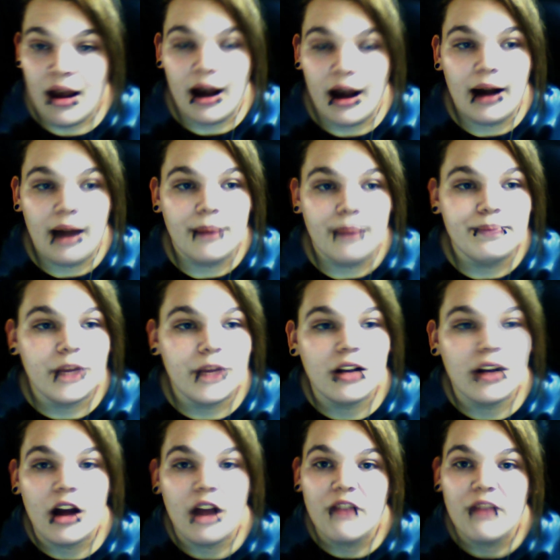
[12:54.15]
A
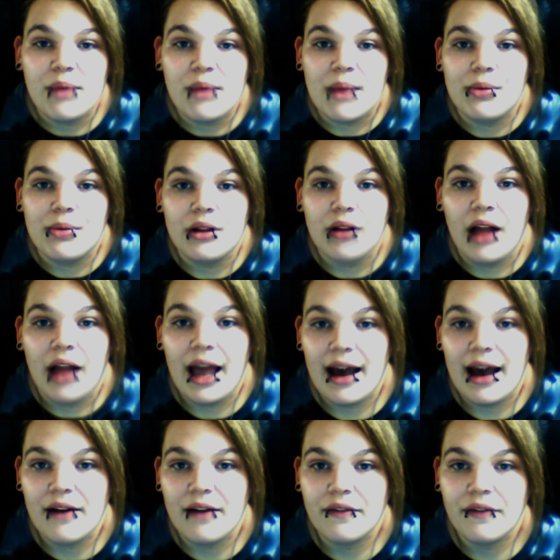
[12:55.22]
lot of people
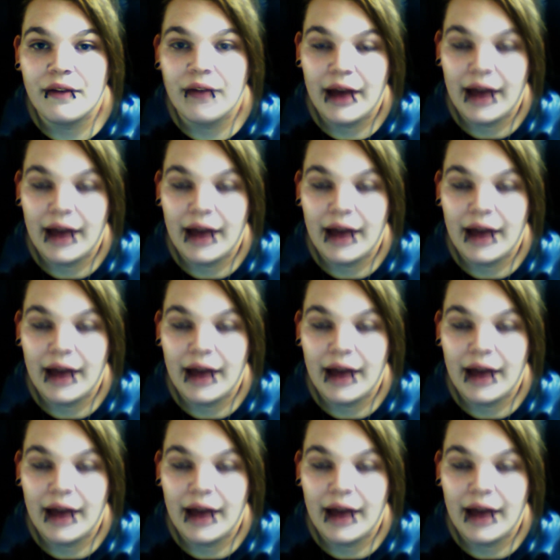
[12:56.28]
have